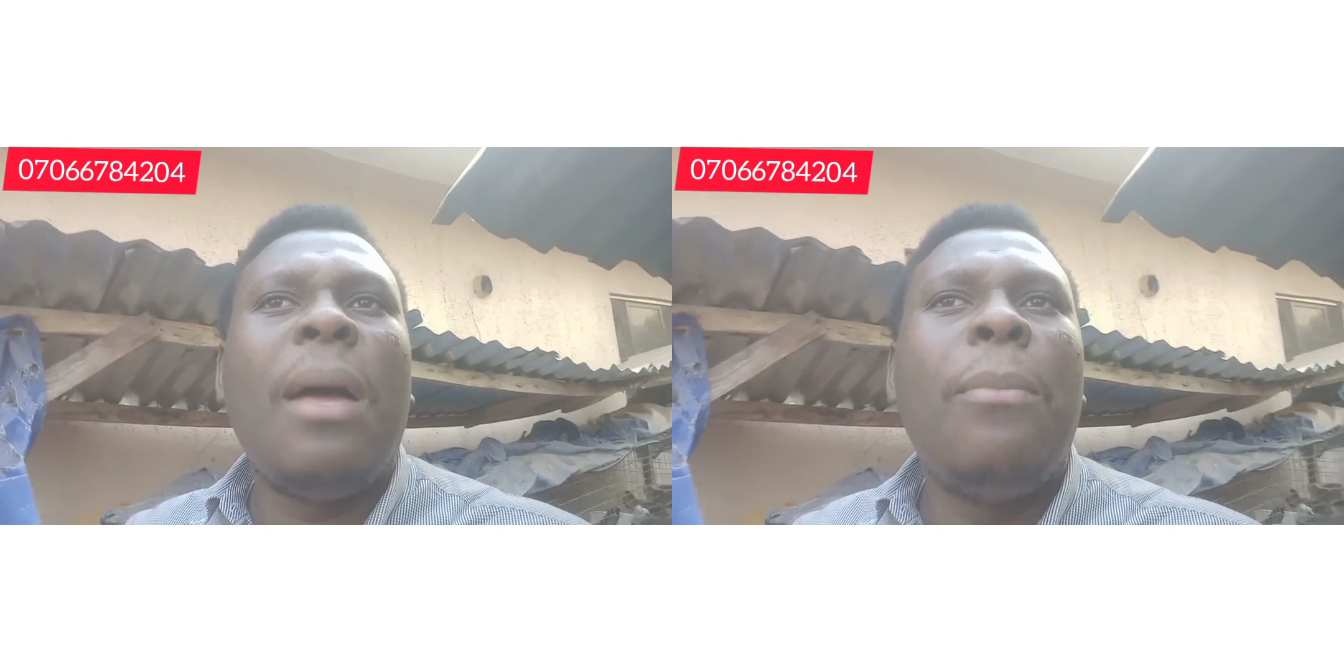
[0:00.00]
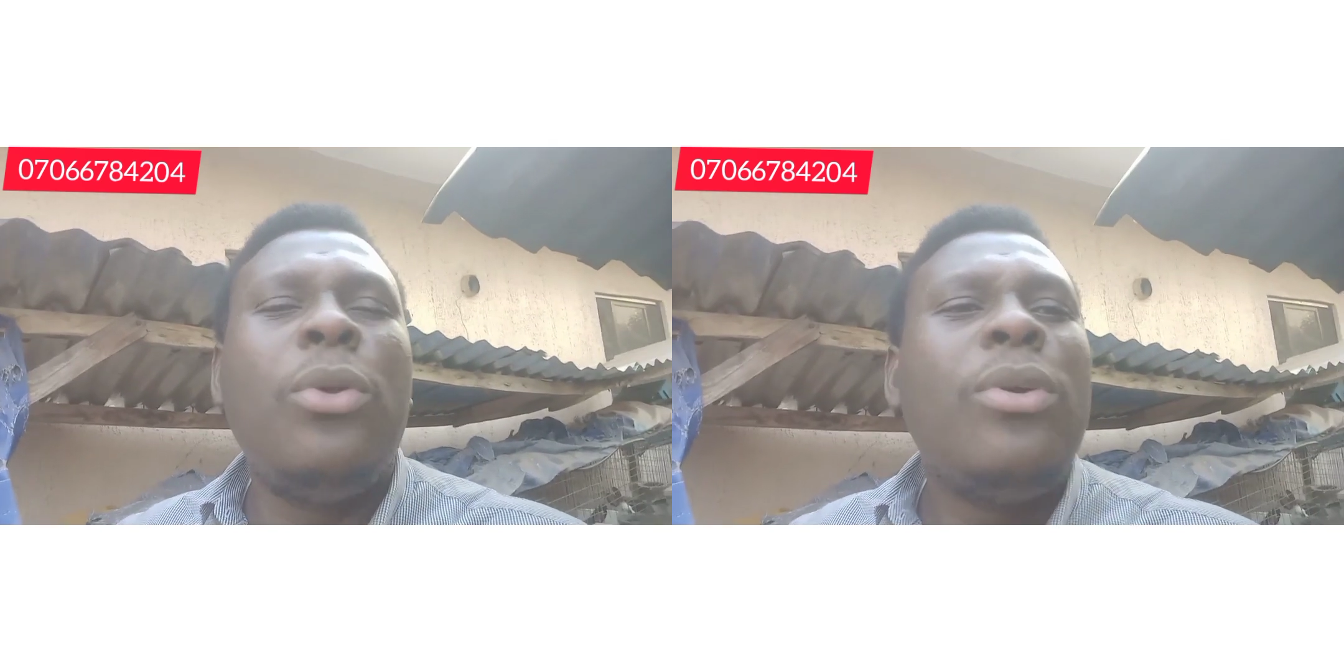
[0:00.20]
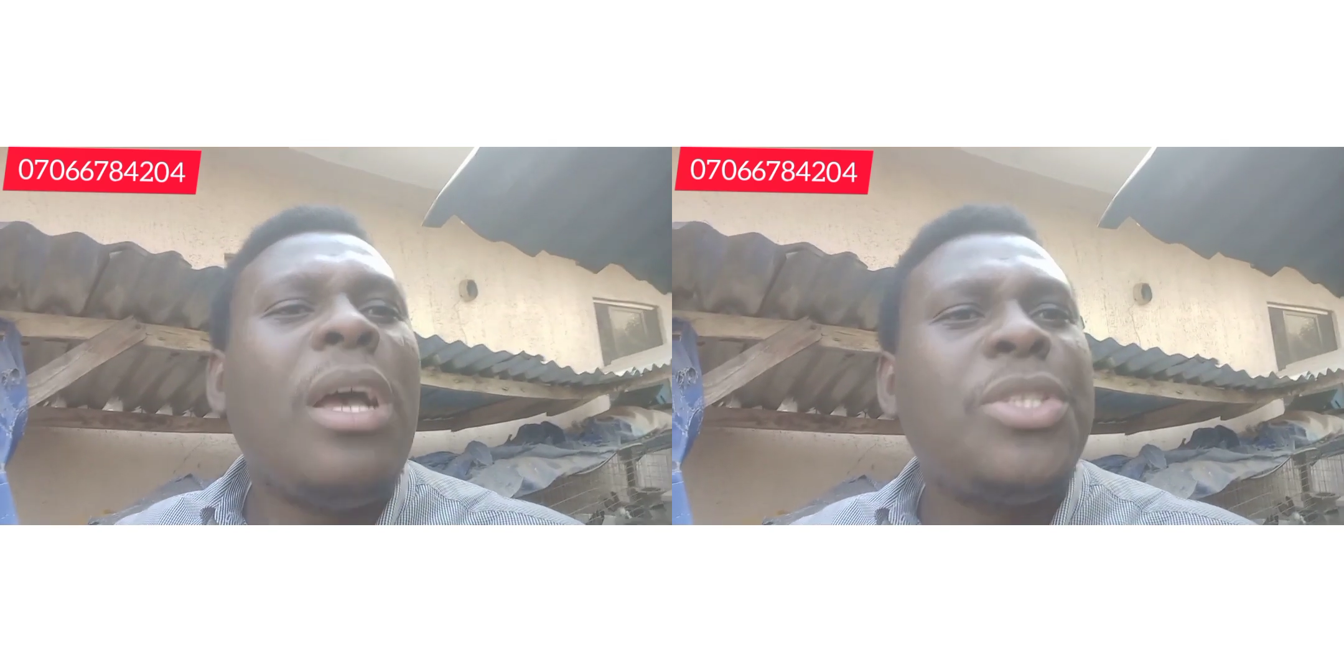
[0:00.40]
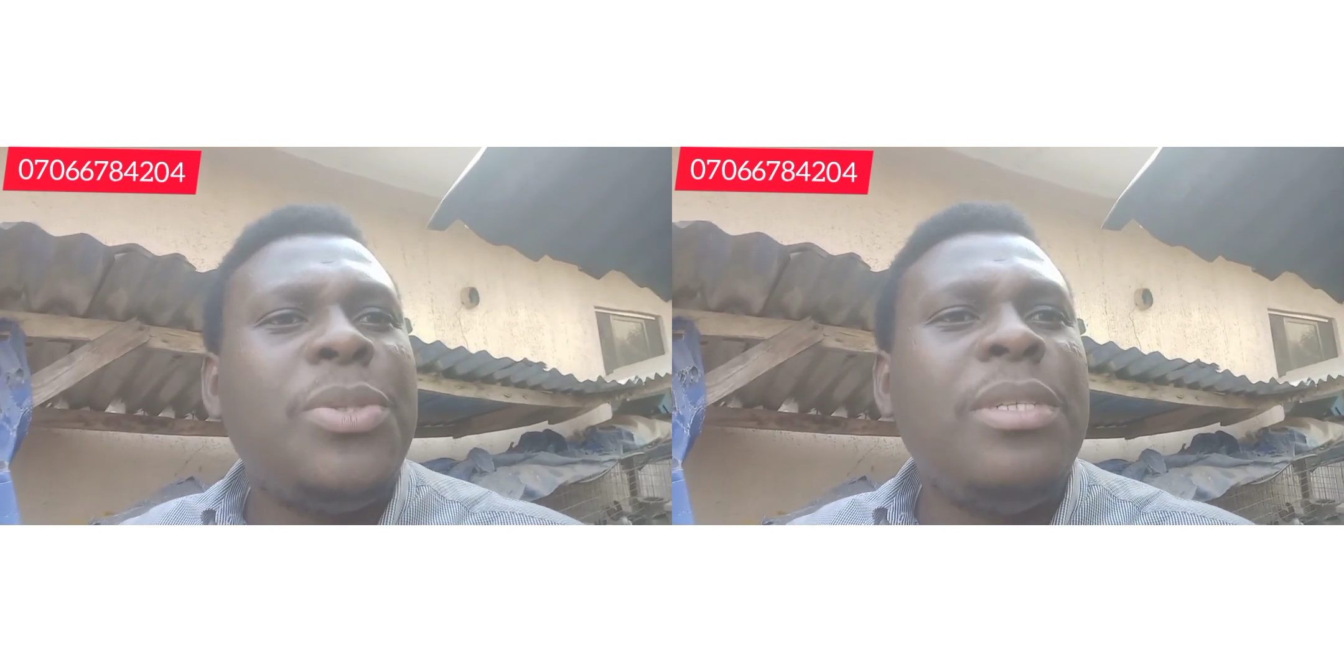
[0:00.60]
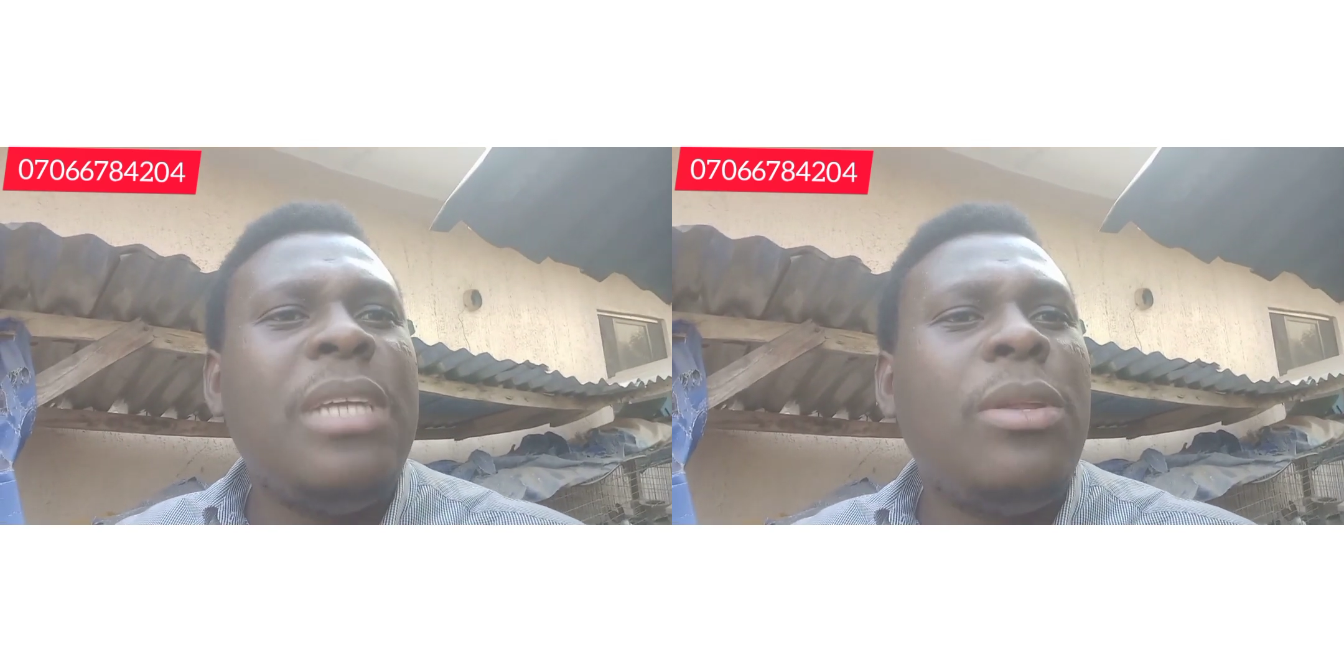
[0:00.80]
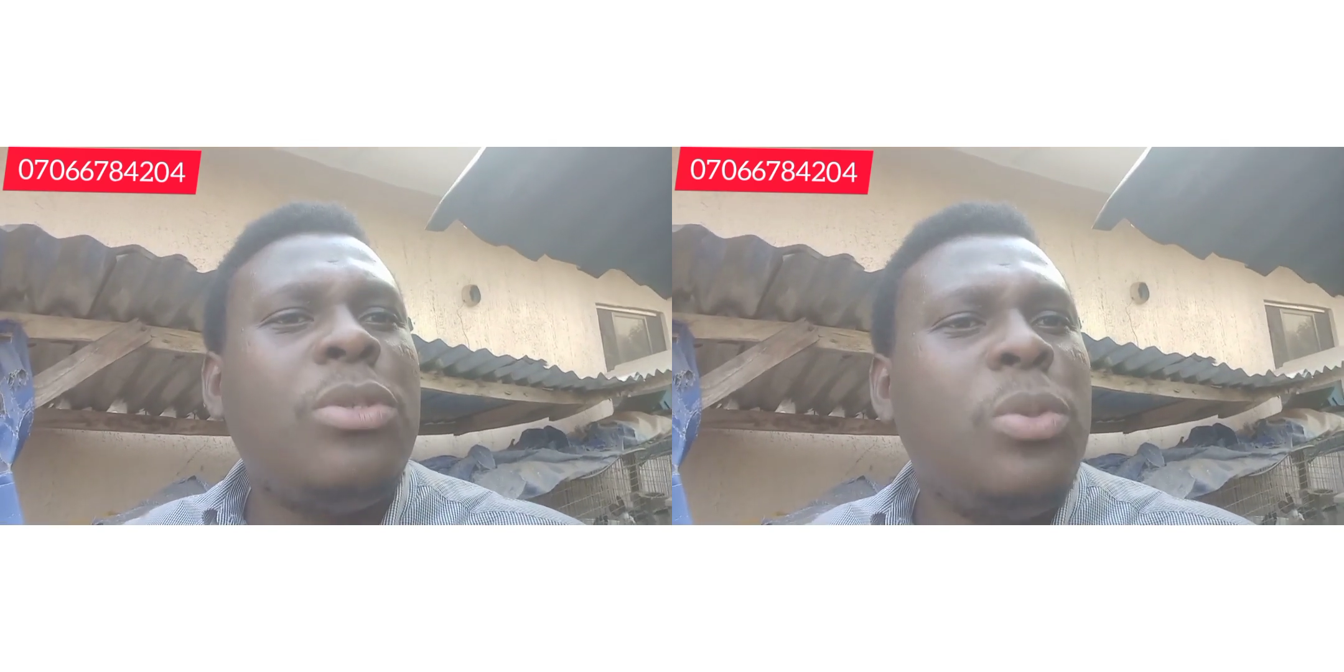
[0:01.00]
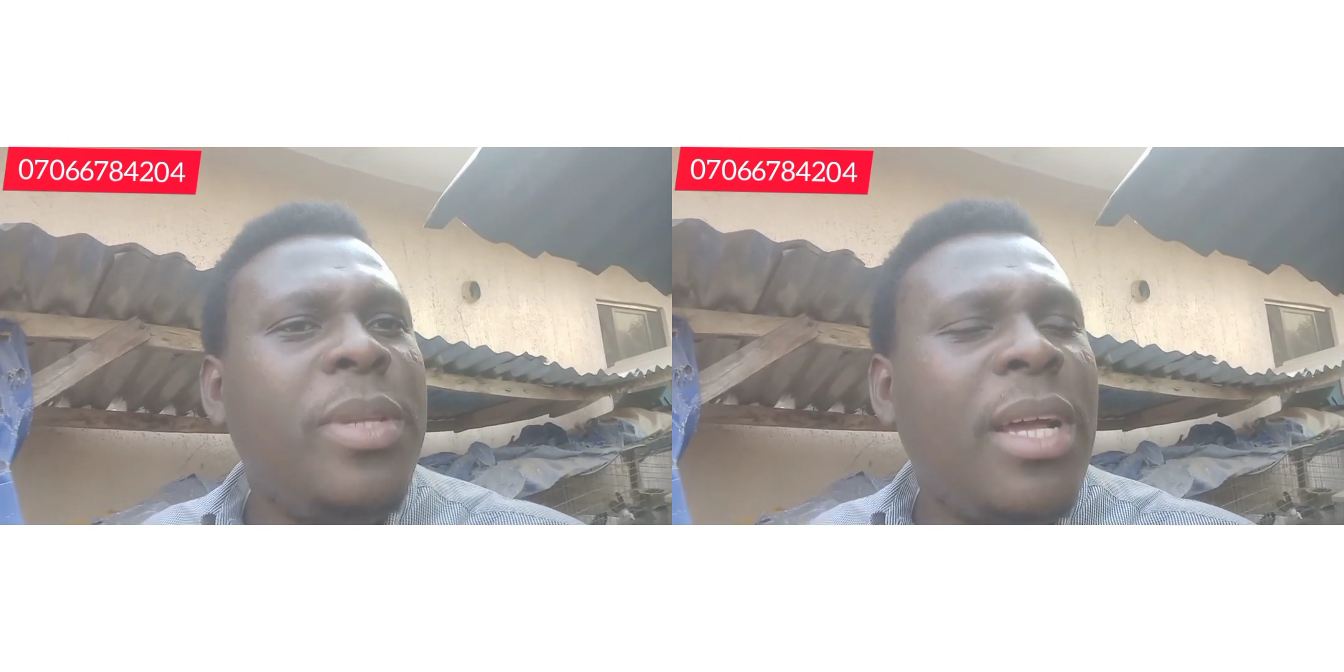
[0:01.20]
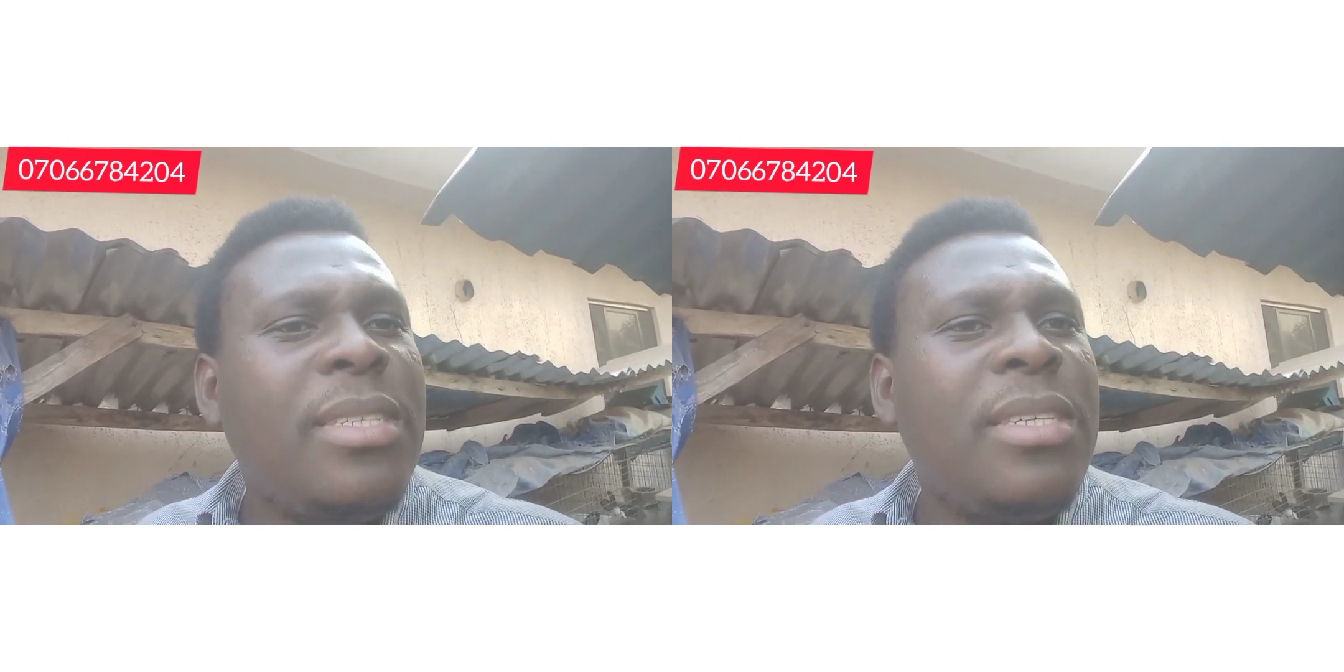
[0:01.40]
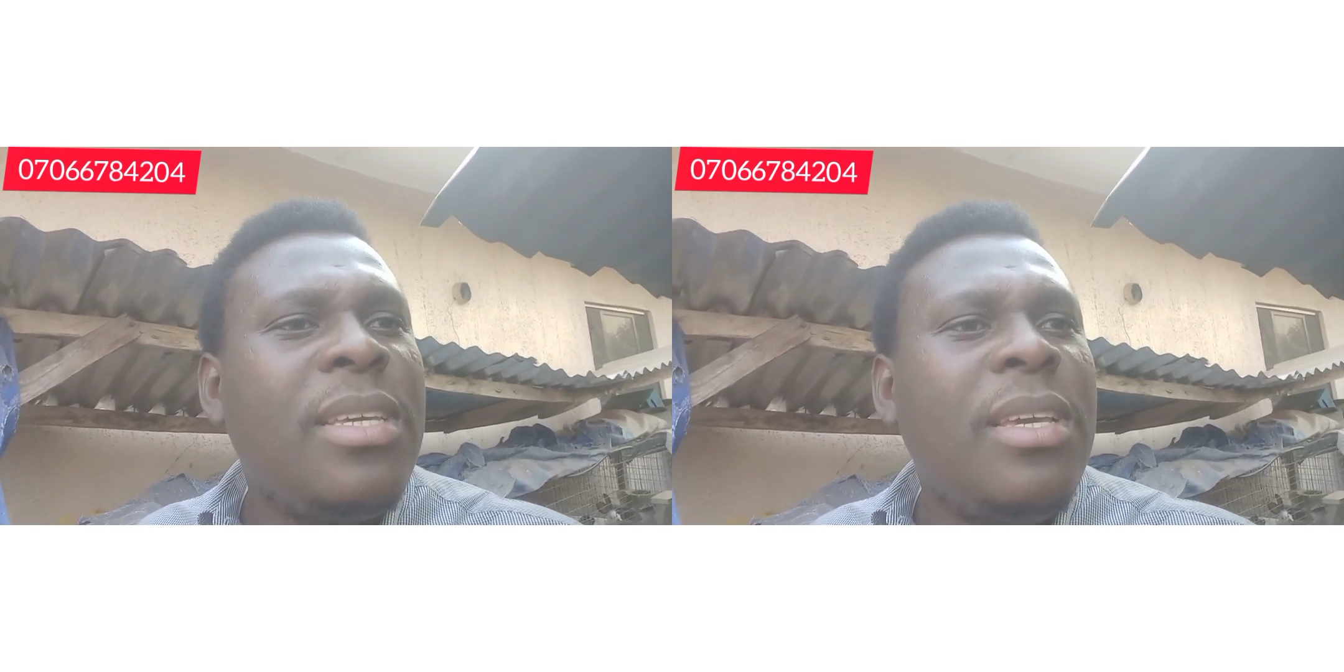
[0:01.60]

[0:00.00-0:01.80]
monogastric, they are not ruminants,